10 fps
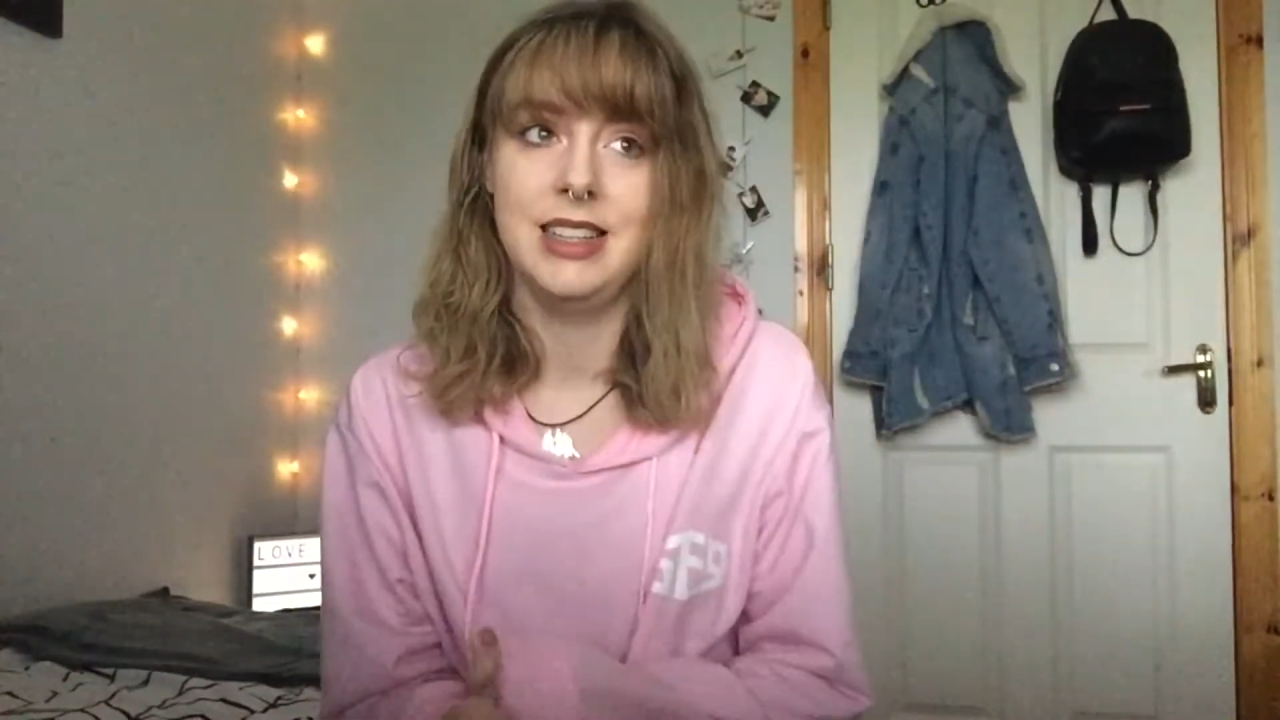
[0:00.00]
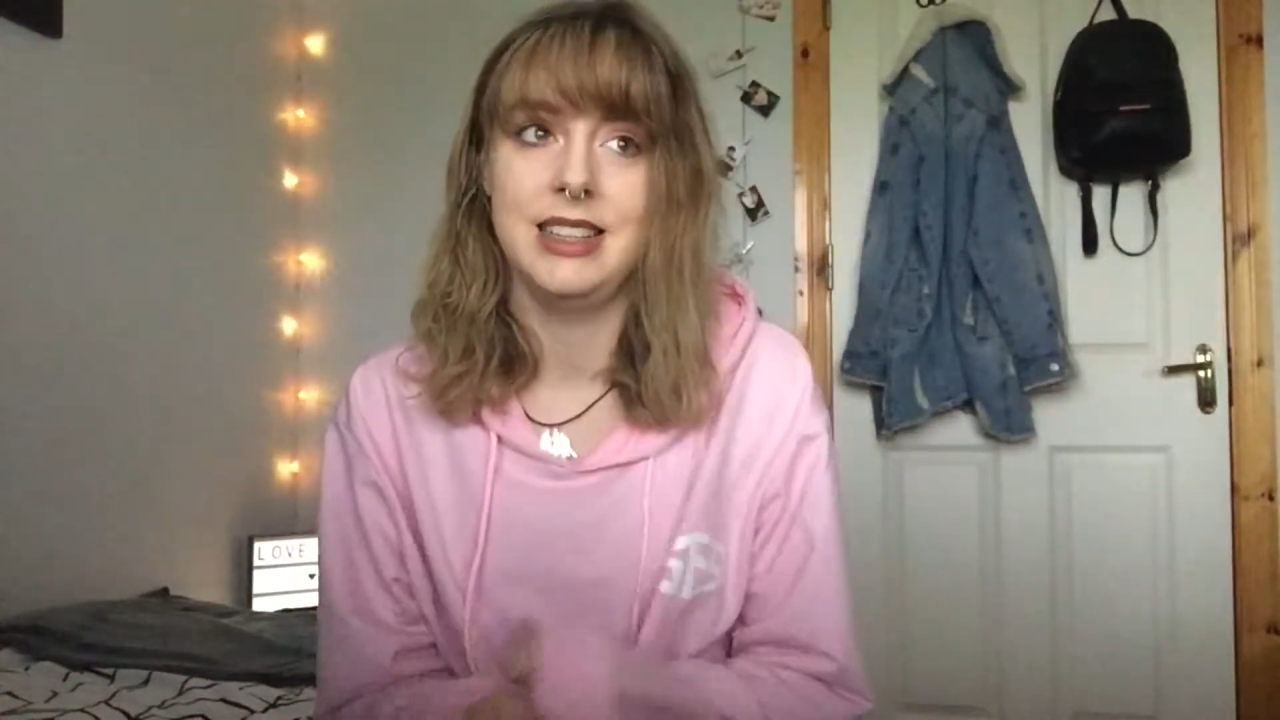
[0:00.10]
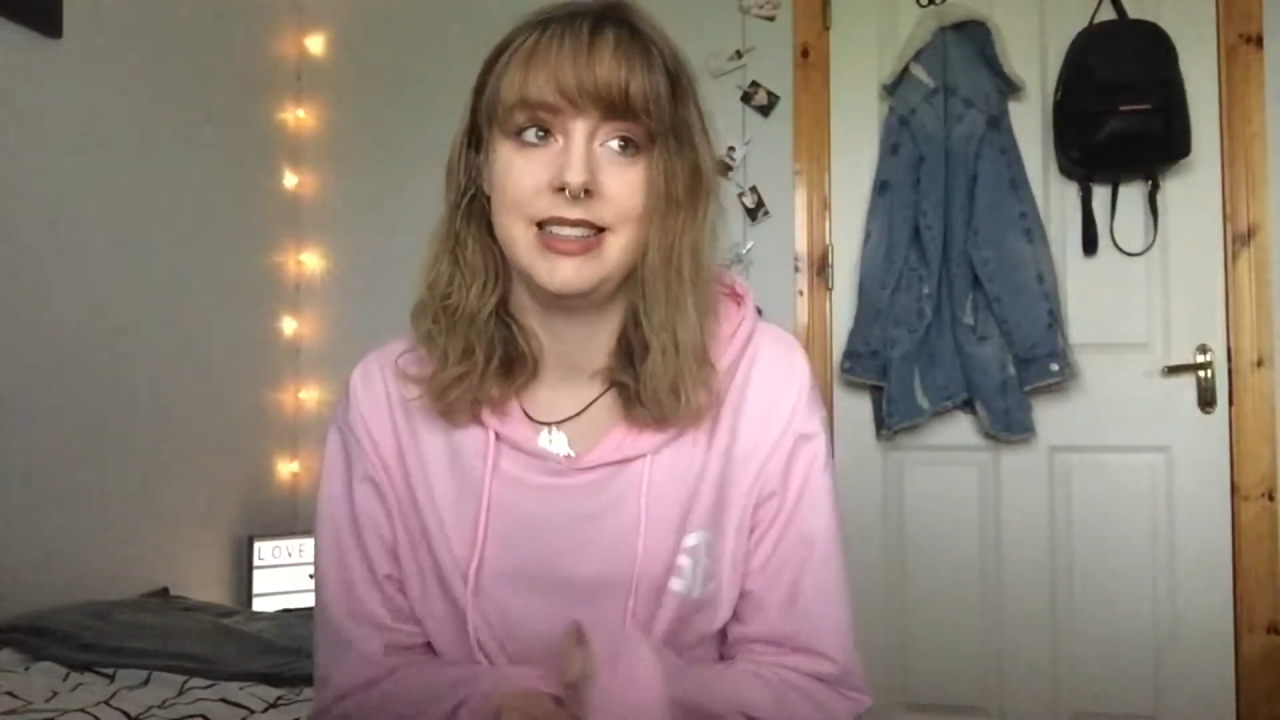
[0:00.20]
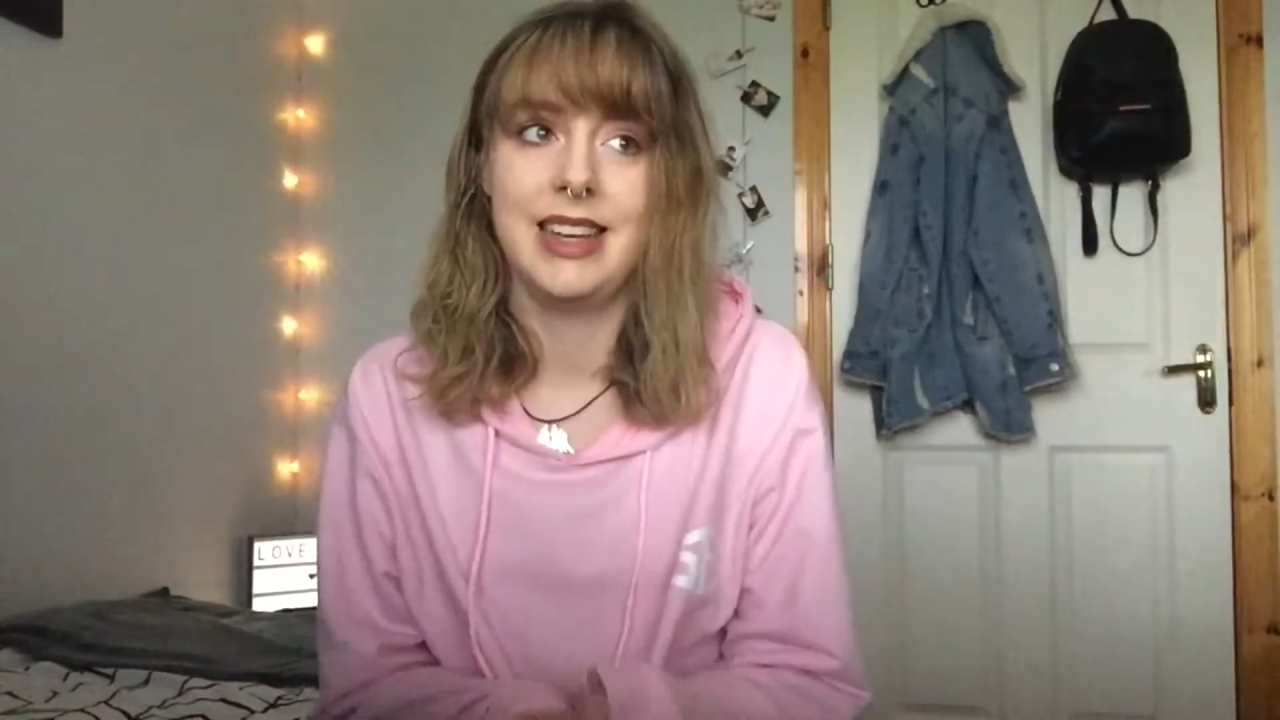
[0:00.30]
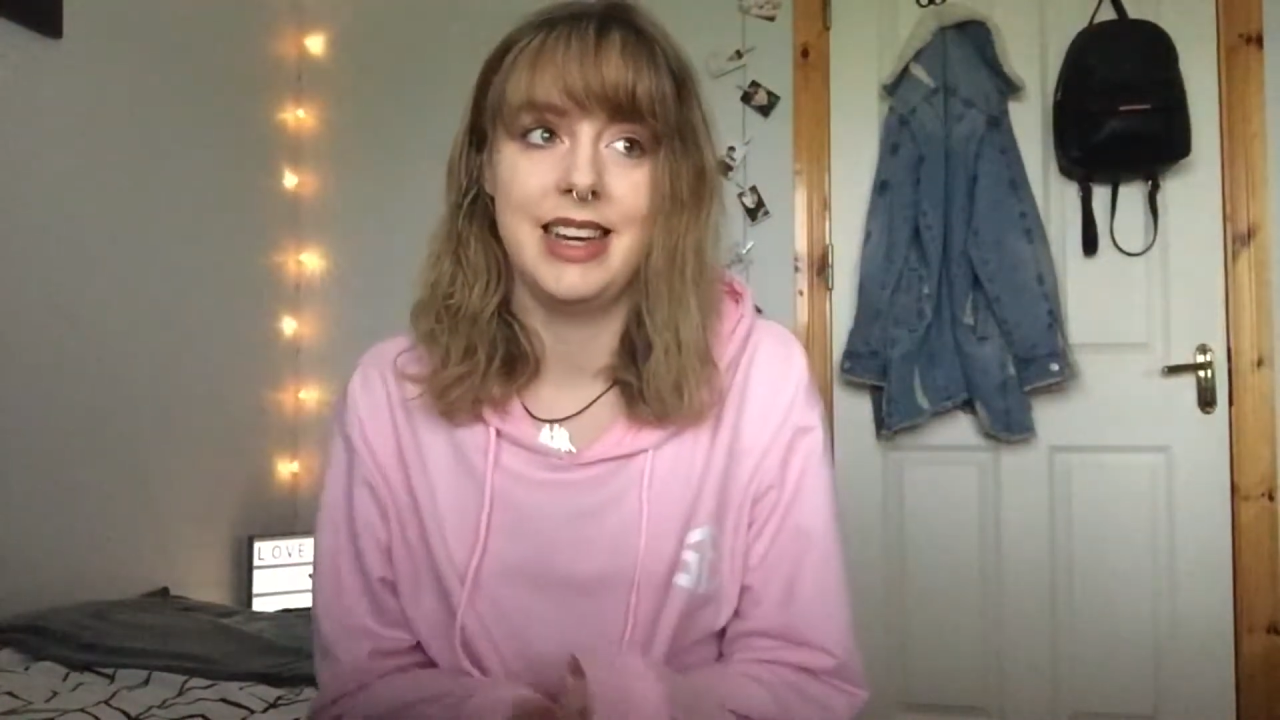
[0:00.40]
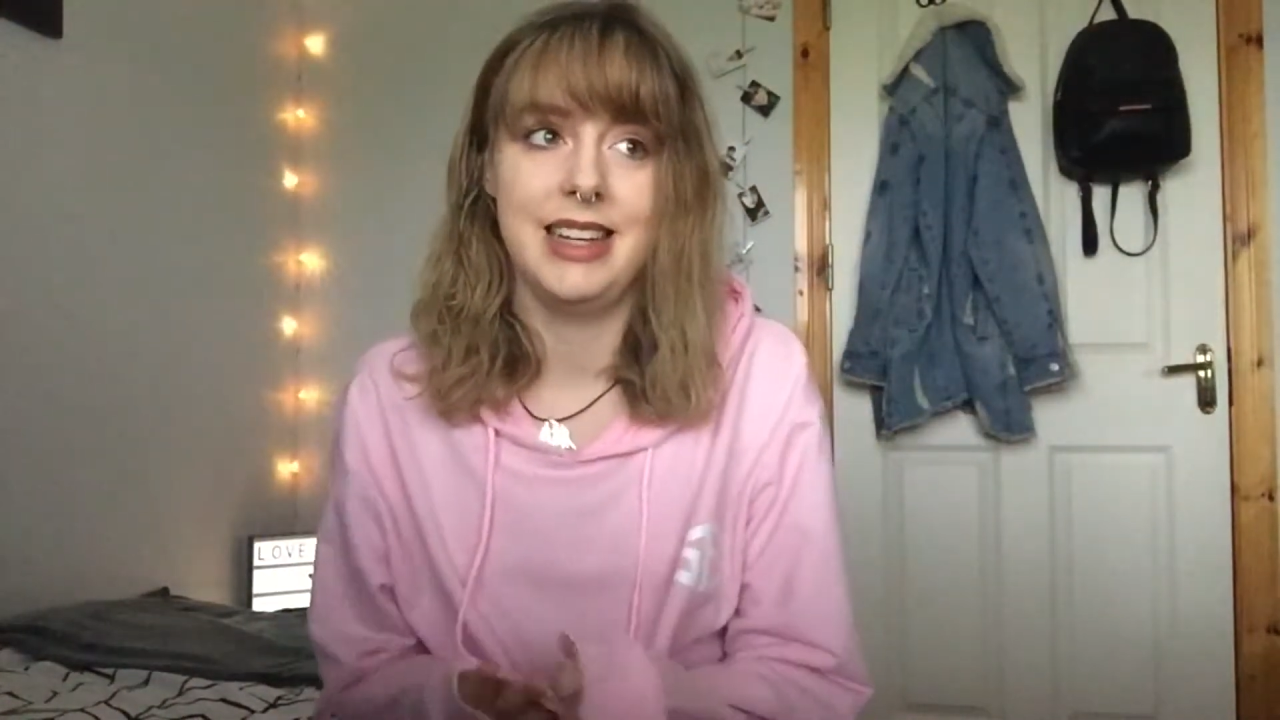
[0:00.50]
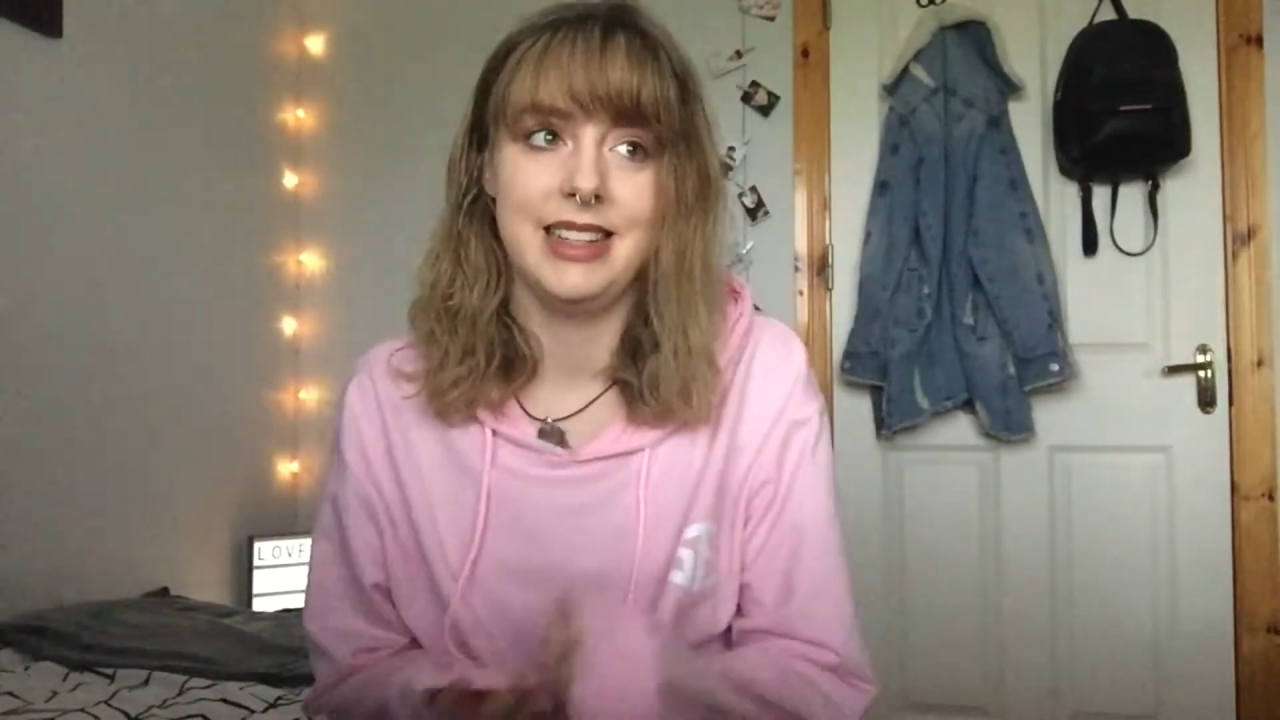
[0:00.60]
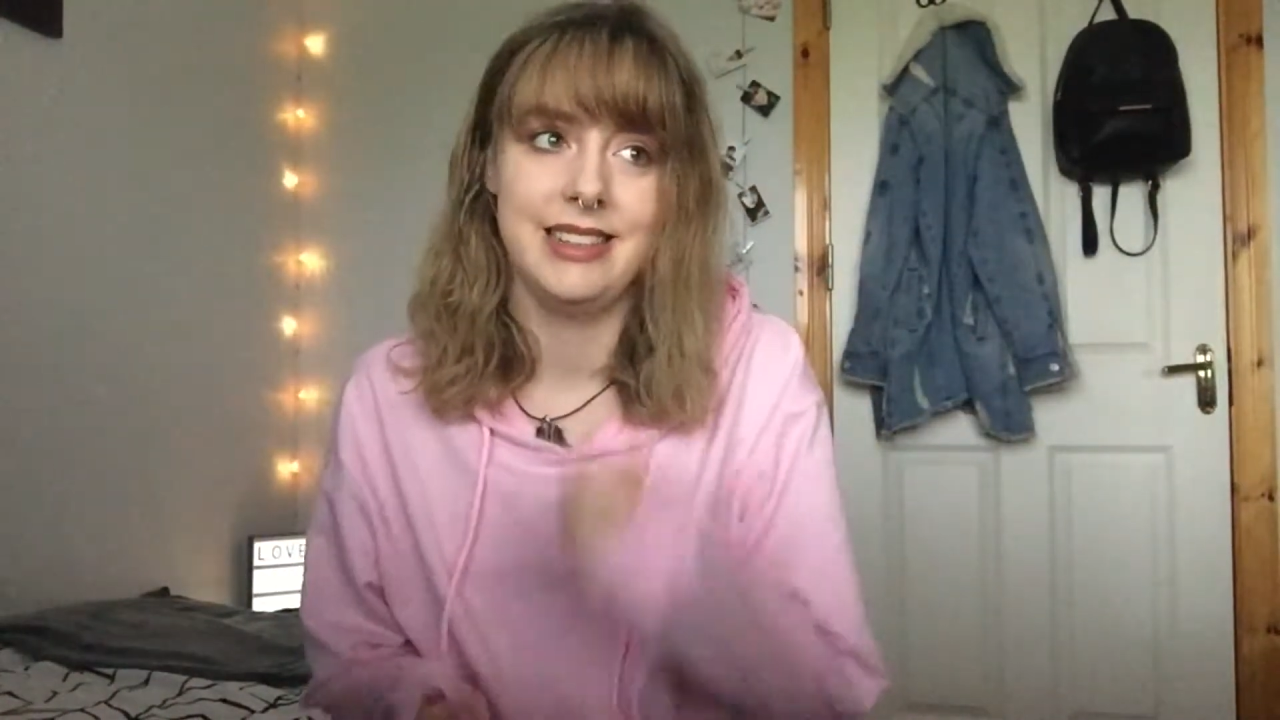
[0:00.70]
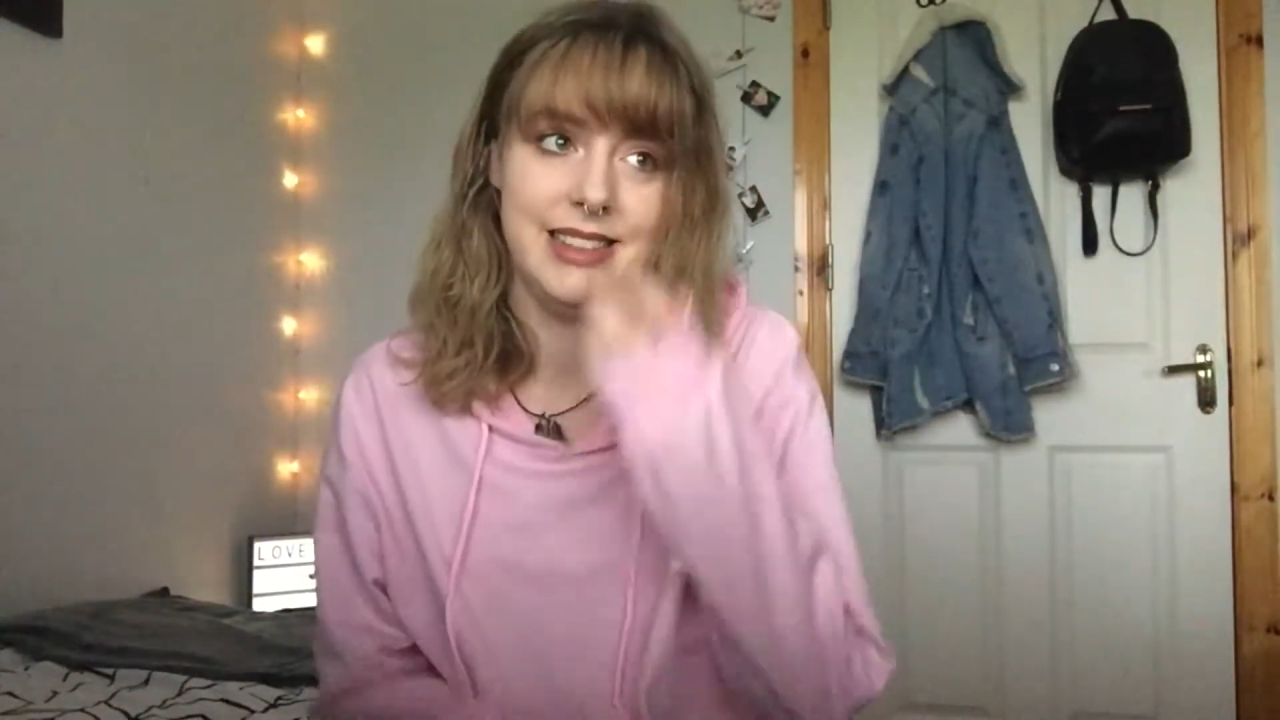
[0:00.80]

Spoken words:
didn't get it